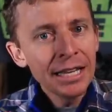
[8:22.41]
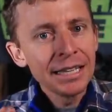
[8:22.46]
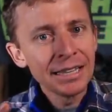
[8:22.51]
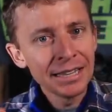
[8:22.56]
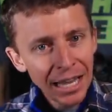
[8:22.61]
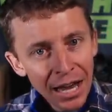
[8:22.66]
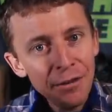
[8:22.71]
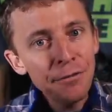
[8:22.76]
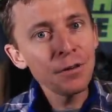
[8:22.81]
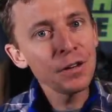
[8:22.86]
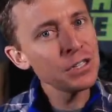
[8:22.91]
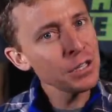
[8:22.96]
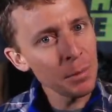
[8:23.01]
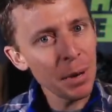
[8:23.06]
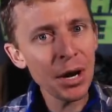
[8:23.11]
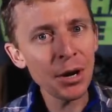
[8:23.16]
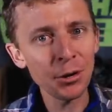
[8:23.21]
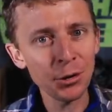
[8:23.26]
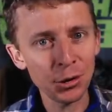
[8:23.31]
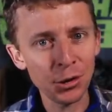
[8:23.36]
Life is a
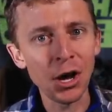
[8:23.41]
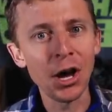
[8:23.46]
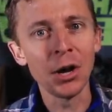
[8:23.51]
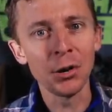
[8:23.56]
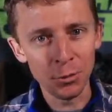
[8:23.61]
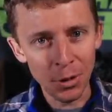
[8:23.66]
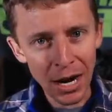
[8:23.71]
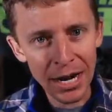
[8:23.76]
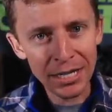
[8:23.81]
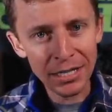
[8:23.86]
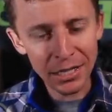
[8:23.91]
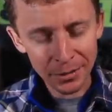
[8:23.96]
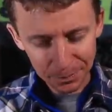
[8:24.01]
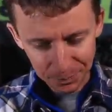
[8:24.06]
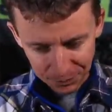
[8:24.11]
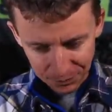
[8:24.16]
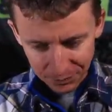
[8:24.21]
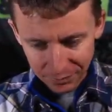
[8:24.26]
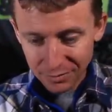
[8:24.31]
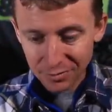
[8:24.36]
marathon, right?
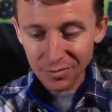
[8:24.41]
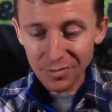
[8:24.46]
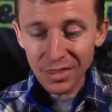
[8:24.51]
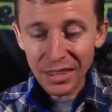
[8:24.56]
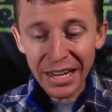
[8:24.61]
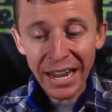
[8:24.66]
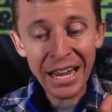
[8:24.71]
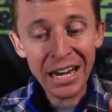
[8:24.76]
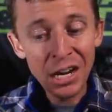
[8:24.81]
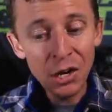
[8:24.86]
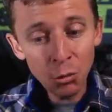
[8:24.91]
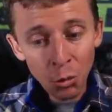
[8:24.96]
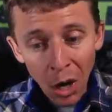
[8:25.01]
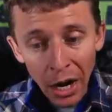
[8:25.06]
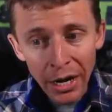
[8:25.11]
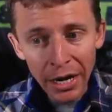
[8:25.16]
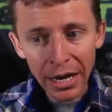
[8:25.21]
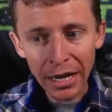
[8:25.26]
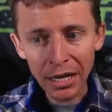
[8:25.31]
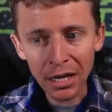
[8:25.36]
And in
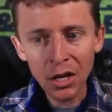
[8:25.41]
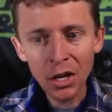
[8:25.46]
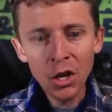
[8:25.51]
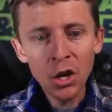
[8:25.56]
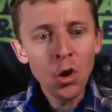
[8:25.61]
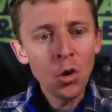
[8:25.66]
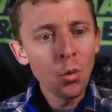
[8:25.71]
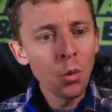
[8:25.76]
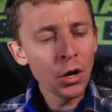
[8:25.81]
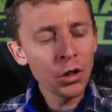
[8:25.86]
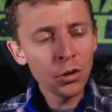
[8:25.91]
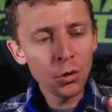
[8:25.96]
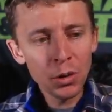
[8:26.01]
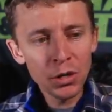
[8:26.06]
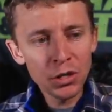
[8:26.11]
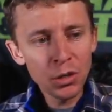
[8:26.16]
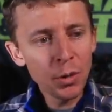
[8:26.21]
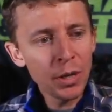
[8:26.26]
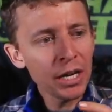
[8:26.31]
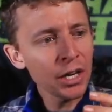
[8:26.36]
running, whether
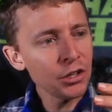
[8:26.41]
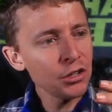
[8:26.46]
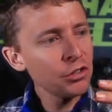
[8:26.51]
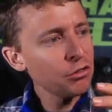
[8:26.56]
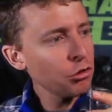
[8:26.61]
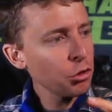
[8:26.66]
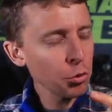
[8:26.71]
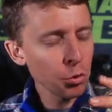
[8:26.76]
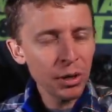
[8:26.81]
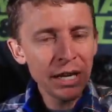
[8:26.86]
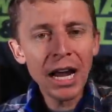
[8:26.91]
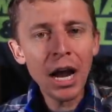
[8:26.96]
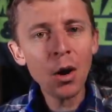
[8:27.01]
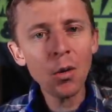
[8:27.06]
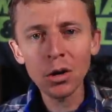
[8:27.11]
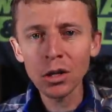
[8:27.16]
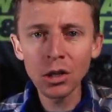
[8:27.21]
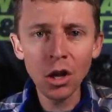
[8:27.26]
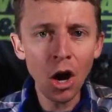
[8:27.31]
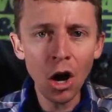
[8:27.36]
we're doing a three
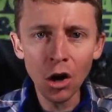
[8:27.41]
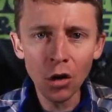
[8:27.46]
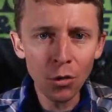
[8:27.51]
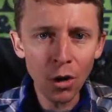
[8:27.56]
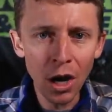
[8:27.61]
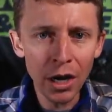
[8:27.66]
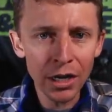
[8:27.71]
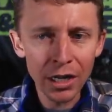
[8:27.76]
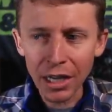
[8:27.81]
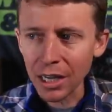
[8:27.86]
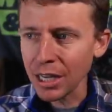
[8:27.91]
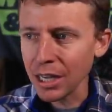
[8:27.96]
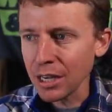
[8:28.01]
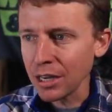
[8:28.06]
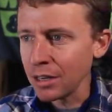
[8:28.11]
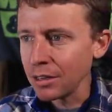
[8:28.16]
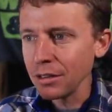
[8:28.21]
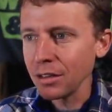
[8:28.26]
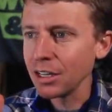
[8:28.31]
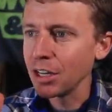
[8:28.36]
hour long run
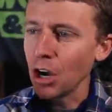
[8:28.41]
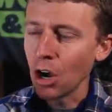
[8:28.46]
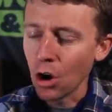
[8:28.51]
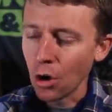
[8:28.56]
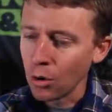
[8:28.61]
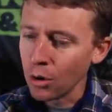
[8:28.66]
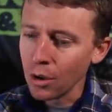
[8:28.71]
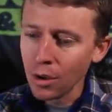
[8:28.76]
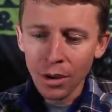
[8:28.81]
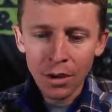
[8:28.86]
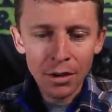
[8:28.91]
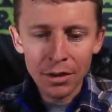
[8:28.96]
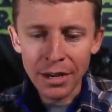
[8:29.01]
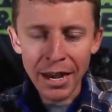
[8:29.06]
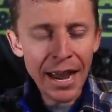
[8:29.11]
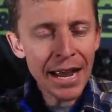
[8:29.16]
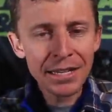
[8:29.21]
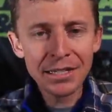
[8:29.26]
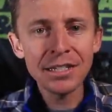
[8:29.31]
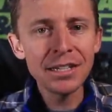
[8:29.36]
in, you know,
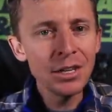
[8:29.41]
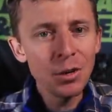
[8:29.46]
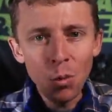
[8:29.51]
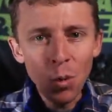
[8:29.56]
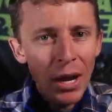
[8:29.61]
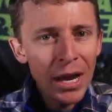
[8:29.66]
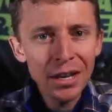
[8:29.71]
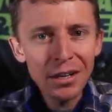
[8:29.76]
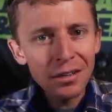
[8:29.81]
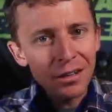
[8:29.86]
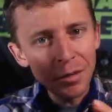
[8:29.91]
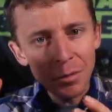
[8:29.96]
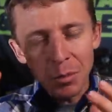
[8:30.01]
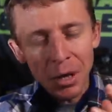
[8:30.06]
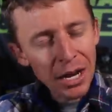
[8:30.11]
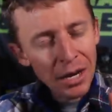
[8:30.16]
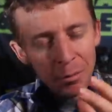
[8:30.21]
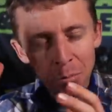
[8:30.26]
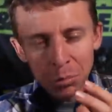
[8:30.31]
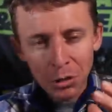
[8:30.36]
nasty wind
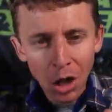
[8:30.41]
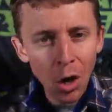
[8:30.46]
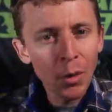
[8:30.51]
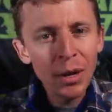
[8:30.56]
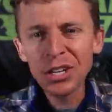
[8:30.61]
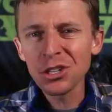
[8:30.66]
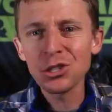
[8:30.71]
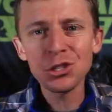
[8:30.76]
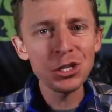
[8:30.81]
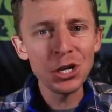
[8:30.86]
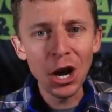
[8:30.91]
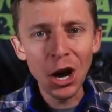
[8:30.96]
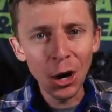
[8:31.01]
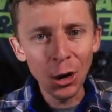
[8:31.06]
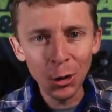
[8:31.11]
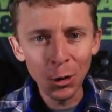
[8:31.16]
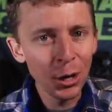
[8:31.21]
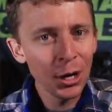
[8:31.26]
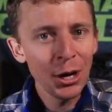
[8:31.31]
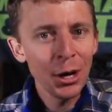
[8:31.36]
and, and blowing
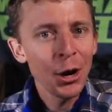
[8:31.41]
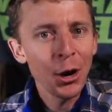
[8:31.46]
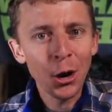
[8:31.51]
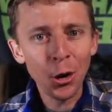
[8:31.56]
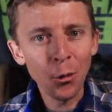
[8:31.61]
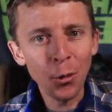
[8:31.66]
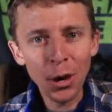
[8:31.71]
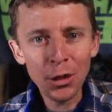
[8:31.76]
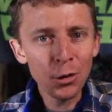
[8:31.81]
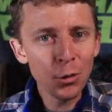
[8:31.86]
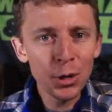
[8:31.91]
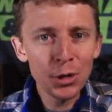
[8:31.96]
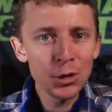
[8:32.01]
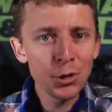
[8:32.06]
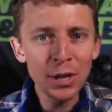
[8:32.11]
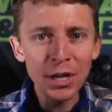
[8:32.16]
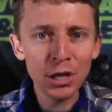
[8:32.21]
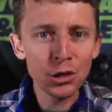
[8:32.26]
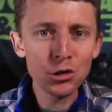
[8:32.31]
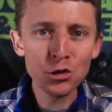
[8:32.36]
snow, or whether we're
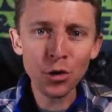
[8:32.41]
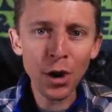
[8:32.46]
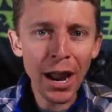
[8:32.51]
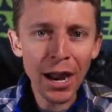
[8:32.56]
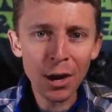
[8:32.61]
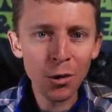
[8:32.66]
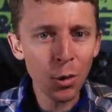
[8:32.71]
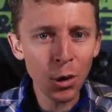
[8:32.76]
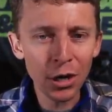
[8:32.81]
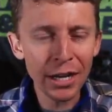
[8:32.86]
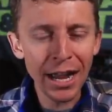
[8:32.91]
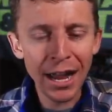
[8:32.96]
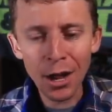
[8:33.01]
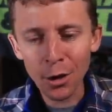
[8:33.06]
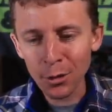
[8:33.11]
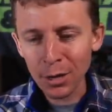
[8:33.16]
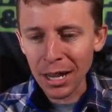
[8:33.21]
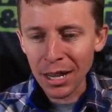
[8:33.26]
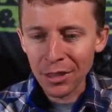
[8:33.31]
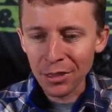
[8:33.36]
doing a track
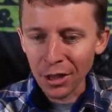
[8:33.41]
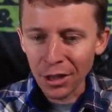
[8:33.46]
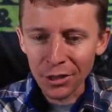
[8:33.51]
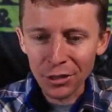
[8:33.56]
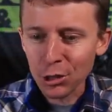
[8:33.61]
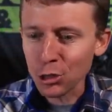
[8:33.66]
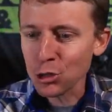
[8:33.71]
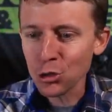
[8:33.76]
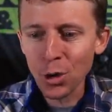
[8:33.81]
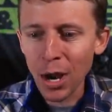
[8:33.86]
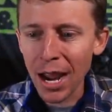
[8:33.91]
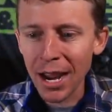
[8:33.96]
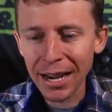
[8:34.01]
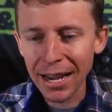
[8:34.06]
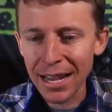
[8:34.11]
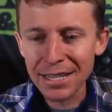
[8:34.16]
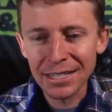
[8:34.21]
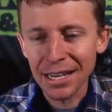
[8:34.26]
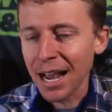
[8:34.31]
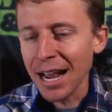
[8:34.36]
workout and the, the
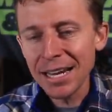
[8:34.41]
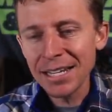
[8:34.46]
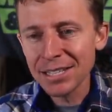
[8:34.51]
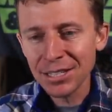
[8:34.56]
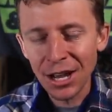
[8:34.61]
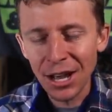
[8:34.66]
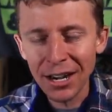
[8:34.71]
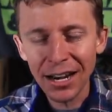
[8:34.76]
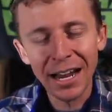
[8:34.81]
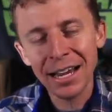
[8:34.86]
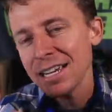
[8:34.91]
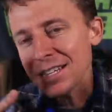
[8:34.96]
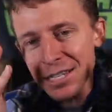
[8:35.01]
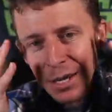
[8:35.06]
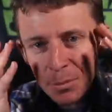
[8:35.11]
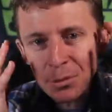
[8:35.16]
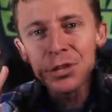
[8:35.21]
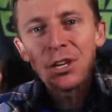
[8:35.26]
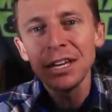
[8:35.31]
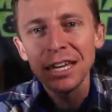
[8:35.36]
track has ice on it. I guess
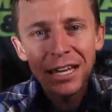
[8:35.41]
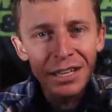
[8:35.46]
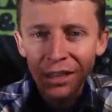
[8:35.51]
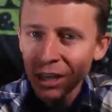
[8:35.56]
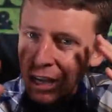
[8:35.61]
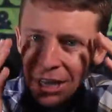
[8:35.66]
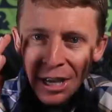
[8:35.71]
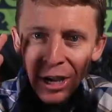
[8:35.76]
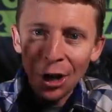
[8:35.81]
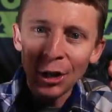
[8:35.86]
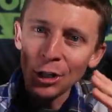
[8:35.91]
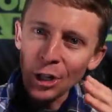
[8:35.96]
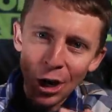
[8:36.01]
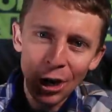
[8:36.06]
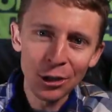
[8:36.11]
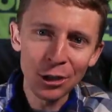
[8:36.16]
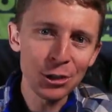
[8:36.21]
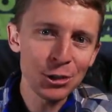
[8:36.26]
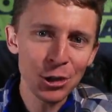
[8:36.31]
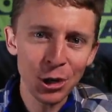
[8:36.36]
I'm thinking
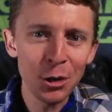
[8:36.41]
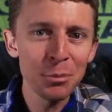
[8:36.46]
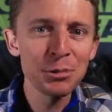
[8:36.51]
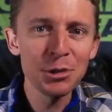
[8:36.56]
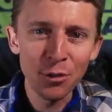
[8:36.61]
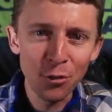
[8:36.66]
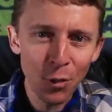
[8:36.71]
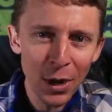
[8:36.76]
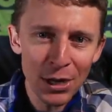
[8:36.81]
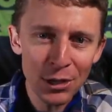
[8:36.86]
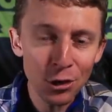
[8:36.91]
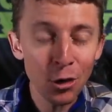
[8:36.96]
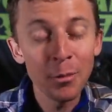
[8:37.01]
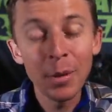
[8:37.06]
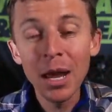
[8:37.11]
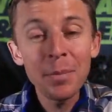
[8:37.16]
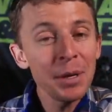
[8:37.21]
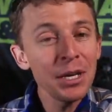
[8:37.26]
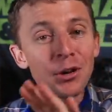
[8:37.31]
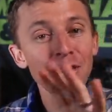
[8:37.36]
along the terms of winter, or
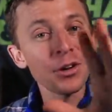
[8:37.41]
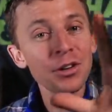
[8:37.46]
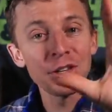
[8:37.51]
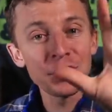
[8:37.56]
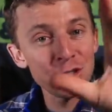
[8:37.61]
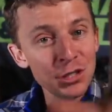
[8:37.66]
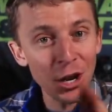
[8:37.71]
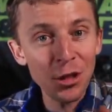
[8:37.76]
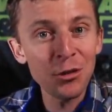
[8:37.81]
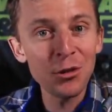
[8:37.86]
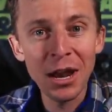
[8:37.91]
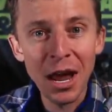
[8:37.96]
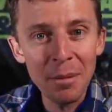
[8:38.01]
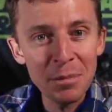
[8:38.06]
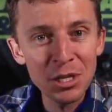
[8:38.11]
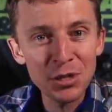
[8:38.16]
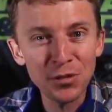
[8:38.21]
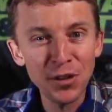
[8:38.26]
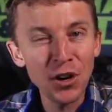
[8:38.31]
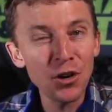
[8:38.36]
maybe you're in the southern
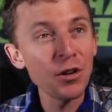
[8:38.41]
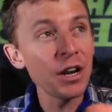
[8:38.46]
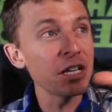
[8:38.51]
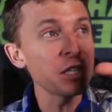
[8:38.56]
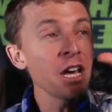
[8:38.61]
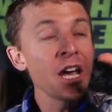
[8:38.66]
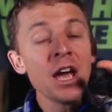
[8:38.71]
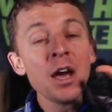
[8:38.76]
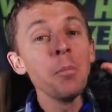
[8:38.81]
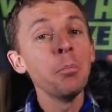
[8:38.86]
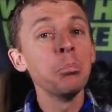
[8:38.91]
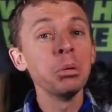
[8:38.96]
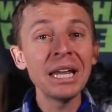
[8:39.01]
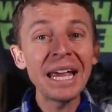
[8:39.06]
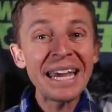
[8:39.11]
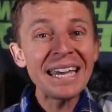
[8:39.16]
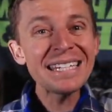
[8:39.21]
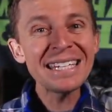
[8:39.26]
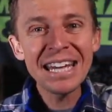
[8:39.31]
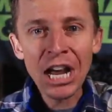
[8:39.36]
hemisphere and it's
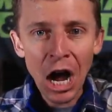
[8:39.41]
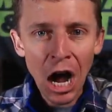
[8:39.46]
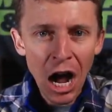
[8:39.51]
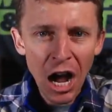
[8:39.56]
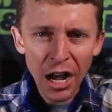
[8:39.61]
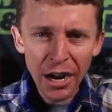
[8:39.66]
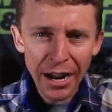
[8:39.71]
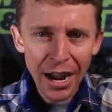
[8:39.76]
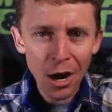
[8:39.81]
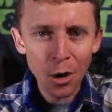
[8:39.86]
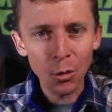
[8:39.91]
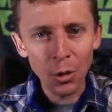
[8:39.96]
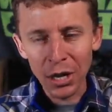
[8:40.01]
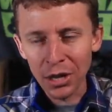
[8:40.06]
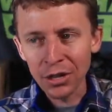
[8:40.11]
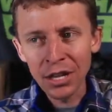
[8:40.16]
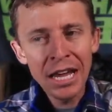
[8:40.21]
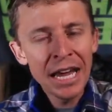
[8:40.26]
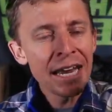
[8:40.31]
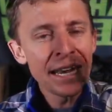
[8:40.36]
blazing hot out
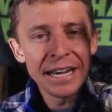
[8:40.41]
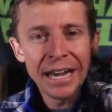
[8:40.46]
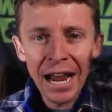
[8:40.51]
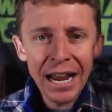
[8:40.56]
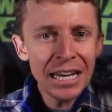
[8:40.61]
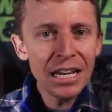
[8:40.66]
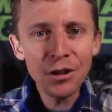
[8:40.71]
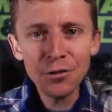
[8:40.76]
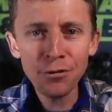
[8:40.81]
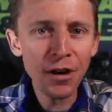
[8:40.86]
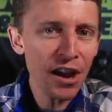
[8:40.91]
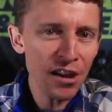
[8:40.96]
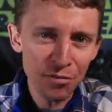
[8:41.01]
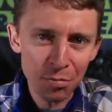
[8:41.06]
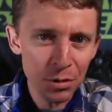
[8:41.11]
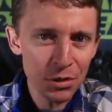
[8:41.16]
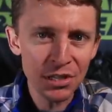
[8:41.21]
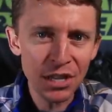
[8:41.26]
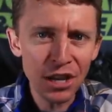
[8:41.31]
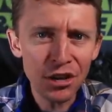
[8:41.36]
with
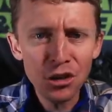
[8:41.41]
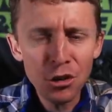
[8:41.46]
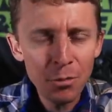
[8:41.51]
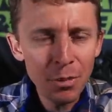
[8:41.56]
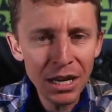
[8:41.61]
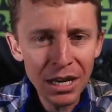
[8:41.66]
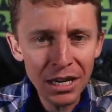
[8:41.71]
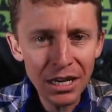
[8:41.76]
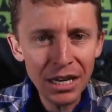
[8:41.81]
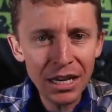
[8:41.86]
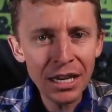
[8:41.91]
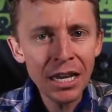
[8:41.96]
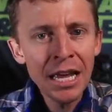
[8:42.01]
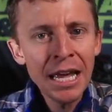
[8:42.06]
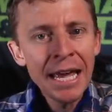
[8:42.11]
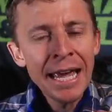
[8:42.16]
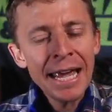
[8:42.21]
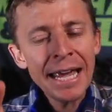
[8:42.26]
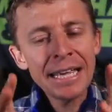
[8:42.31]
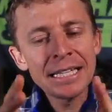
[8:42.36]
95% humidity.
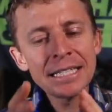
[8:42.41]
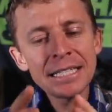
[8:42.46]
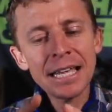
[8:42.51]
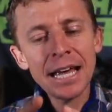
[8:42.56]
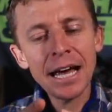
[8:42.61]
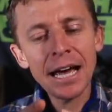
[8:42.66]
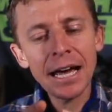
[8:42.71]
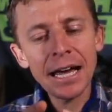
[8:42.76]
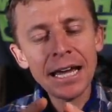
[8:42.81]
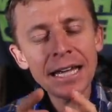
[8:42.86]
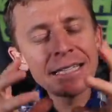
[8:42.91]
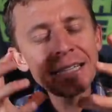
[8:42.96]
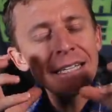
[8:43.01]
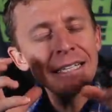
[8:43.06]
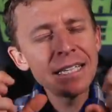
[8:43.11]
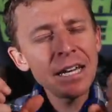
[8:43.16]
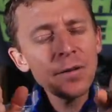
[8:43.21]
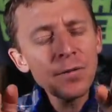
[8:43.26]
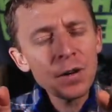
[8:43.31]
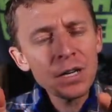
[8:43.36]
It's, uh, it's a
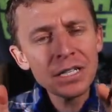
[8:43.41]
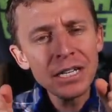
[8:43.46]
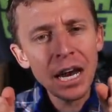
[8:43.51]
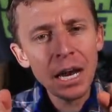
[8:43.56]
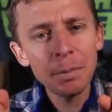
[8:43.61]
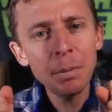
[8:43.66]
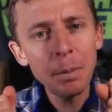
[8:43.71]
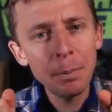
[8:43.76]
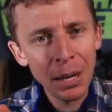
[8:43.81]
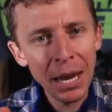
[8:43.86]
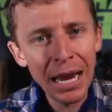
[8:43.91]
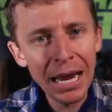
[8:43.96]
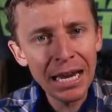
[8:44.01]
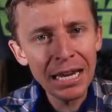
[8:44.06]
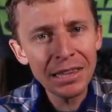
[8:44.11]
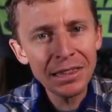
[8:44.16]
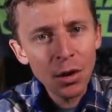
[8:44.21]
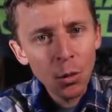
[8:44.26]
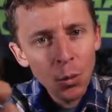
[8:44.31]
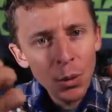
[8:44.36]
different type of
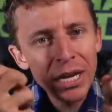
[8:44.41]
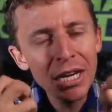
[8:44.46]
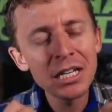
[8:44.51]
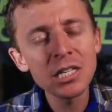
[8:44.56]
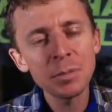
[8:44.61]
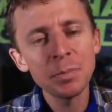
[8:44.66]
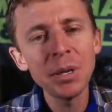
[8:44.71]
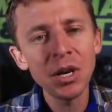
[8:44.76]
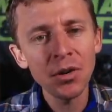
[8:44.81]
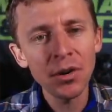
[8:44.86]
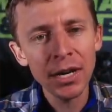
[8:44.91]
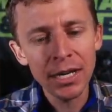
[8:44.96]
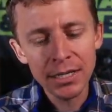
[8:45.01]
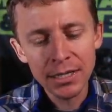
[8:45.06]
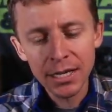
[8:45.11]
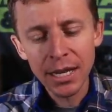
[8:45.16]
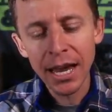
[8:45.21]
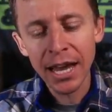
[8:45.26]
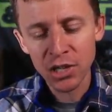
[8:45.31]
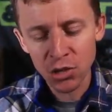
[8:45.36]
pain that we
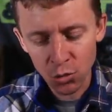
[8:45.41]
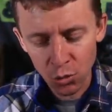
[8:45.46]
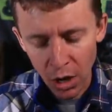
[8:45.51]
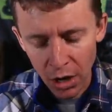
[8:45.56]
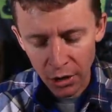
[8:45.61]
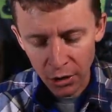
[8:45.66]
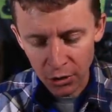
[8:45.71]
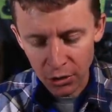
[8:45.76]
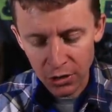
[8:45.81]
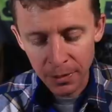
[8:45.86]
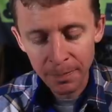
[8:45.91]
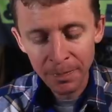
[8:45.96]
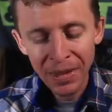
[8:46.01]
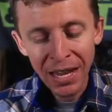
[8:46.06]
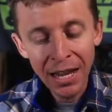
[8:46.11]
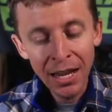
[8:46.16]
experience as runners.